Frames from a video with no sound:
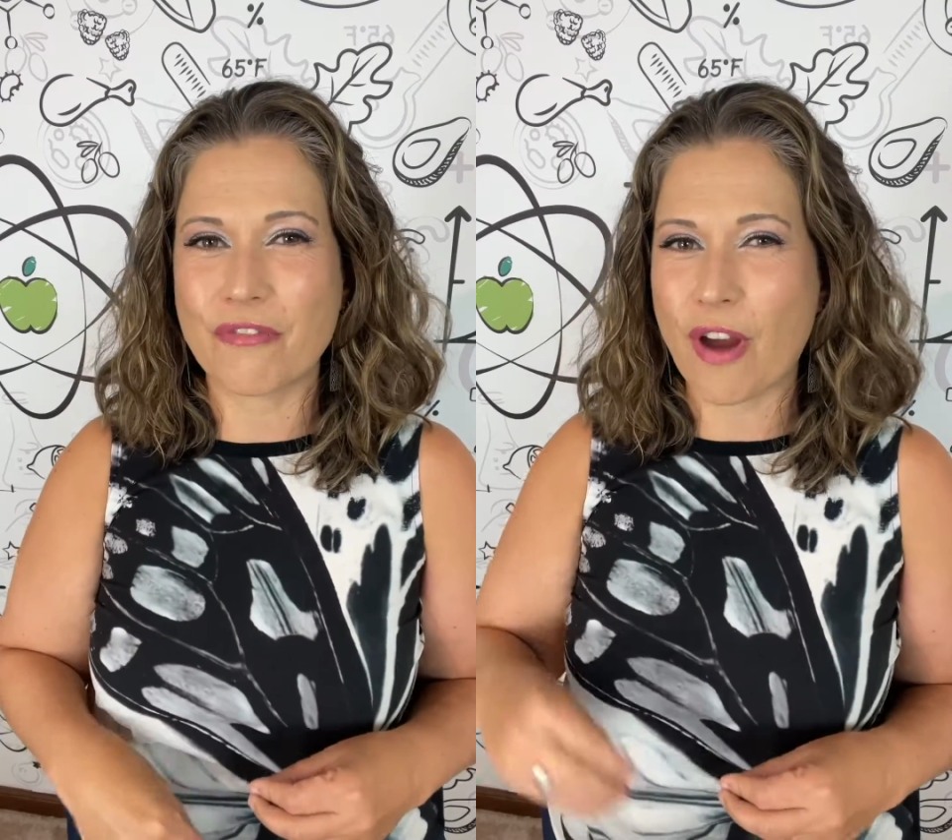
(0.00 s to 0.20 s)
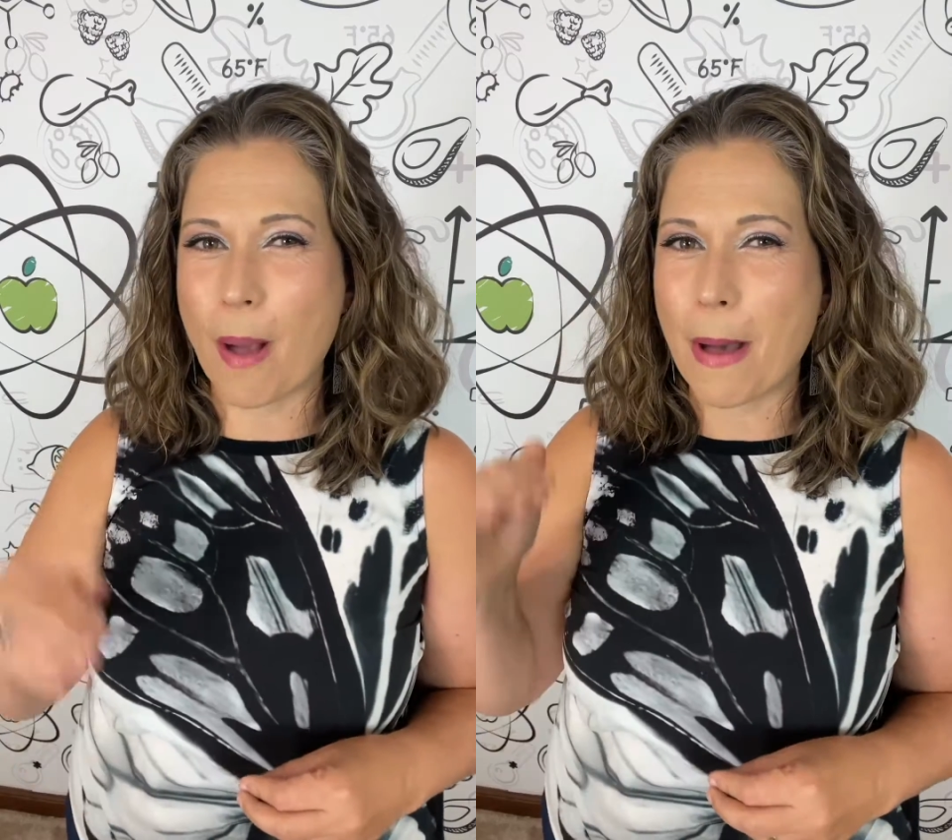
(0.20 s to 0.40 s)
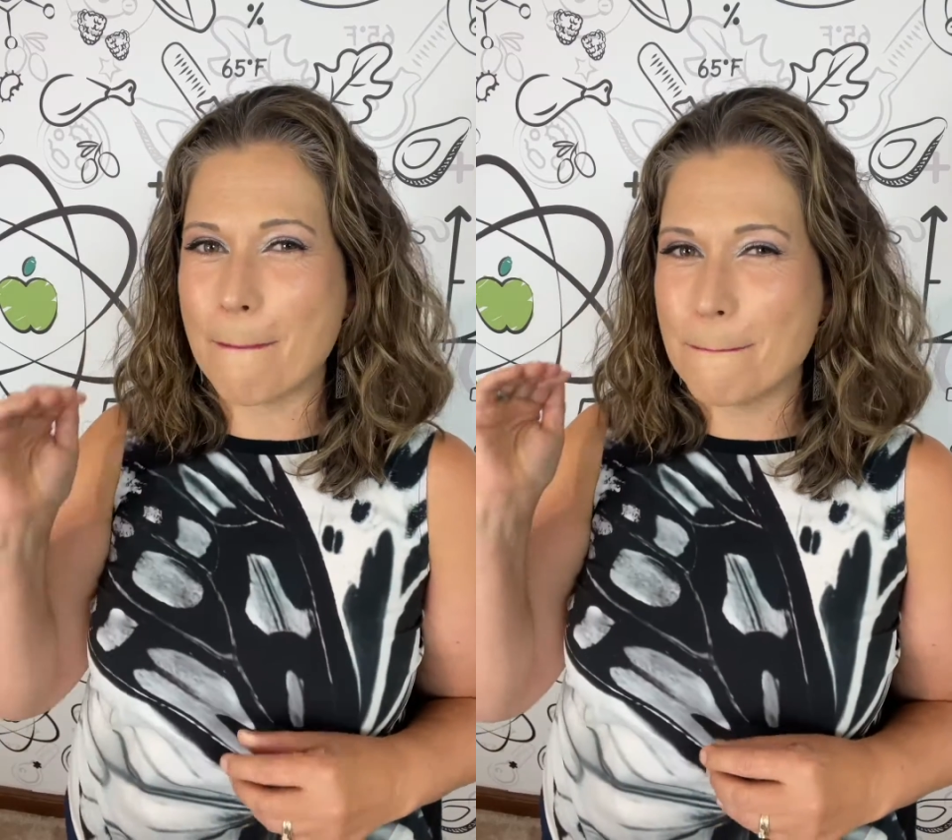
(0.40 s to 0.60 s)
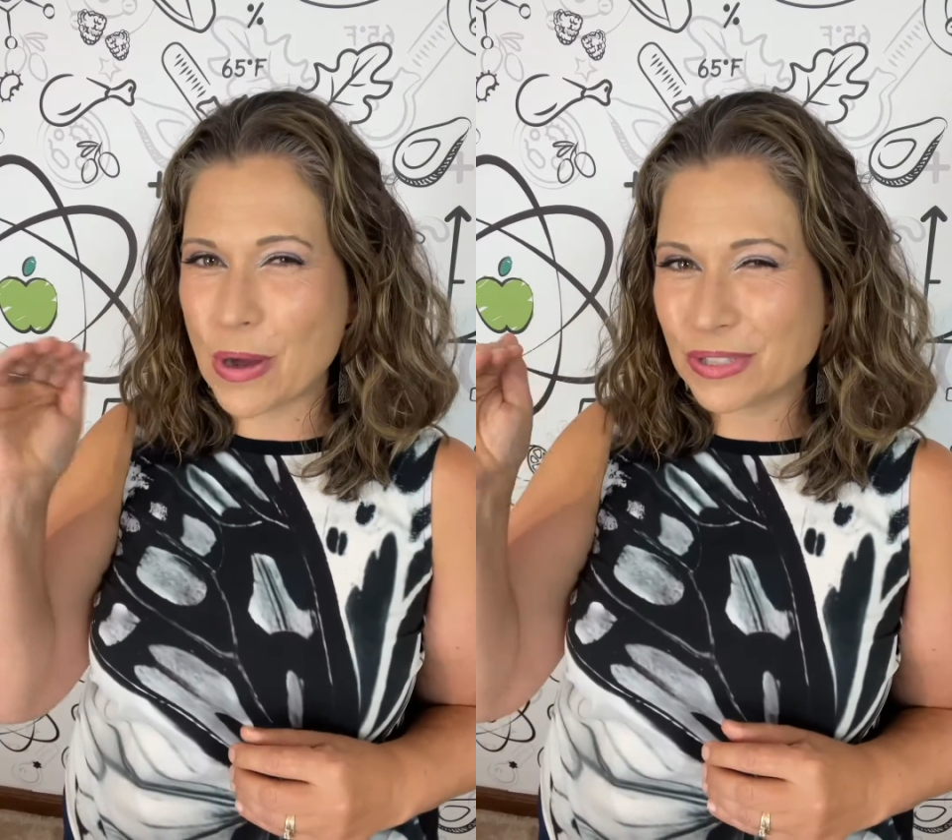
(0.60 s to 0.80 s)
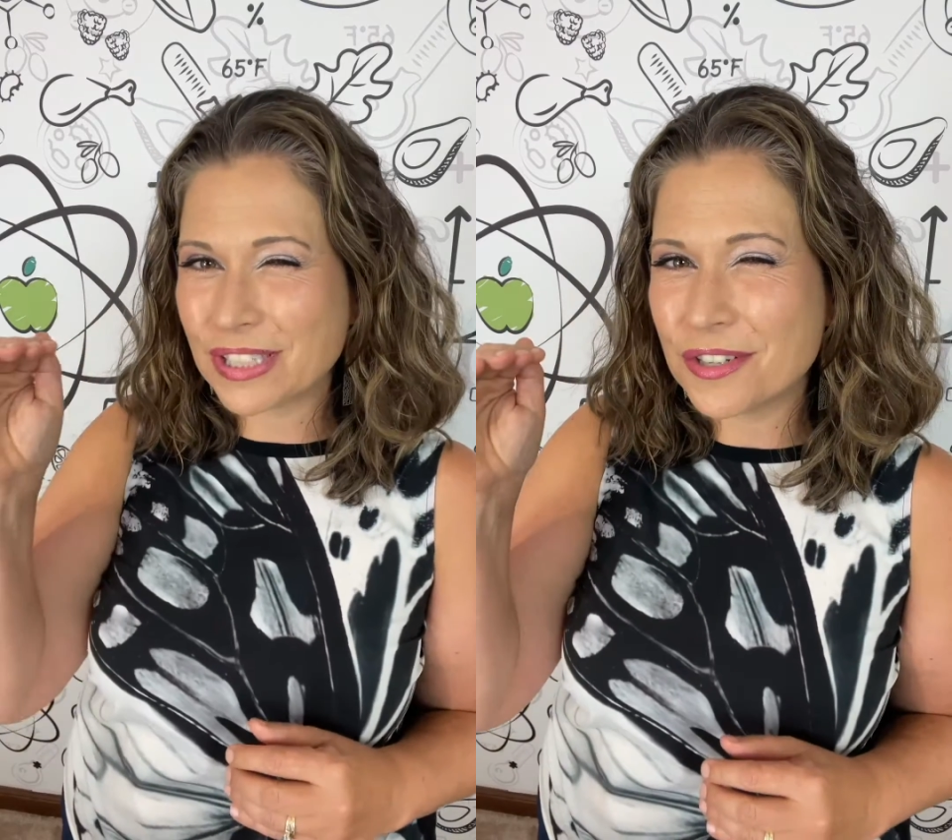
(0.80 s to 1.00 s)
from
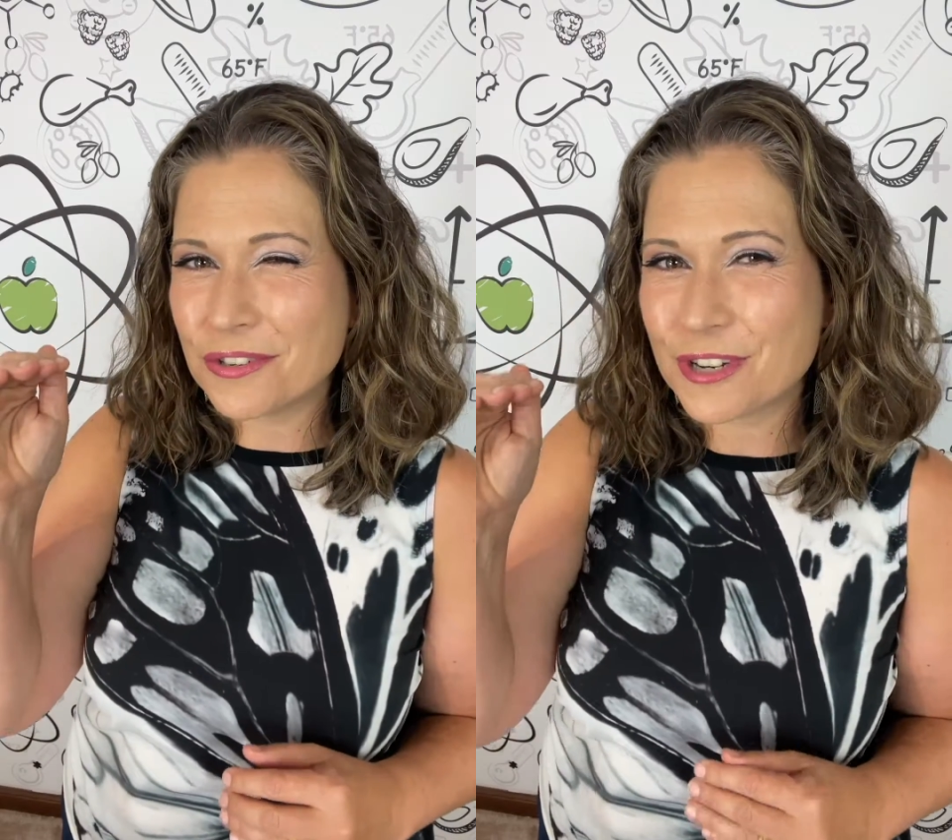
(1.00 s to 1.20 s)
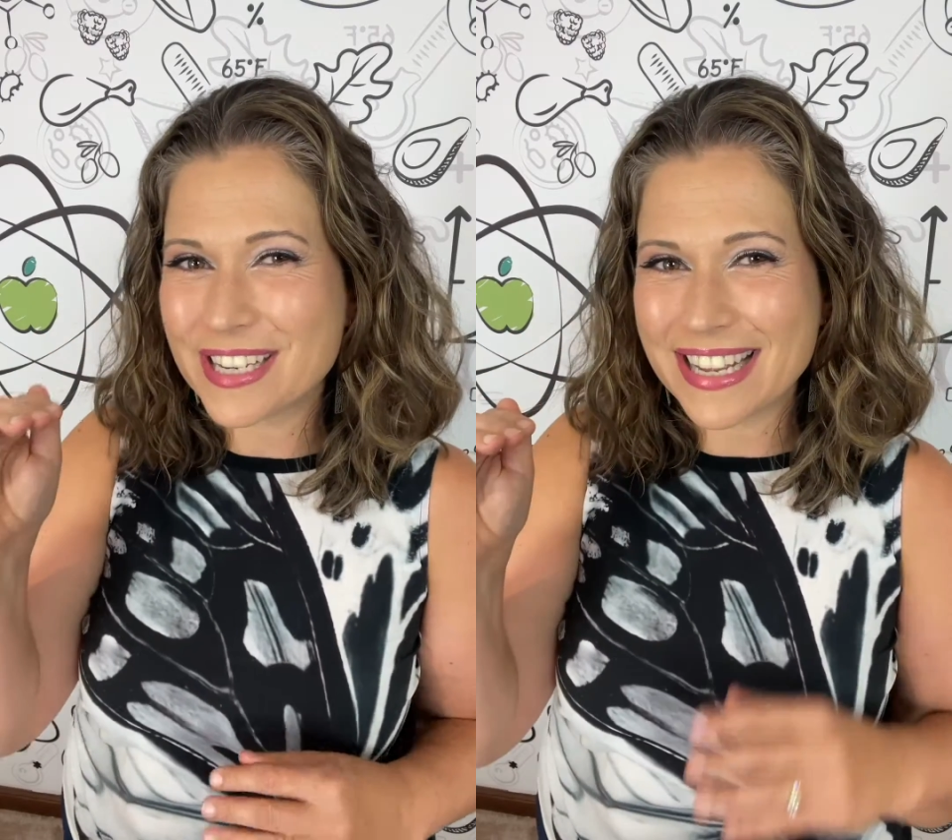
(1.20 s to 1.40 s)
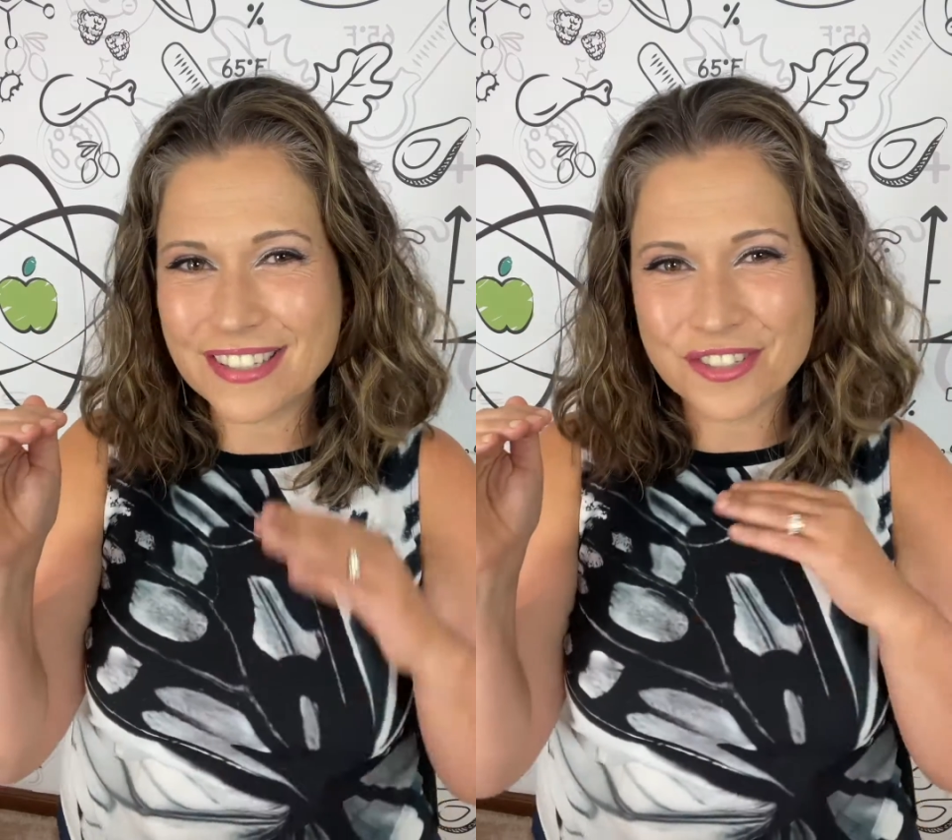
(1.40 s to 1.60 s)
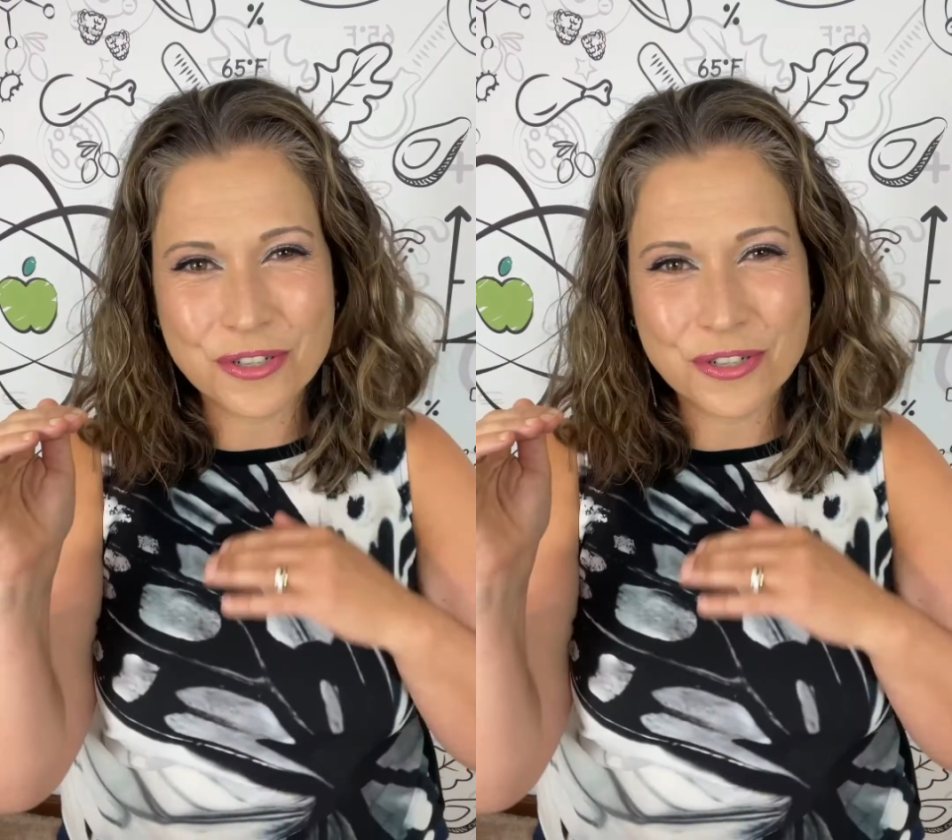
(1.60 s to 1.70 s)
most nutrient dense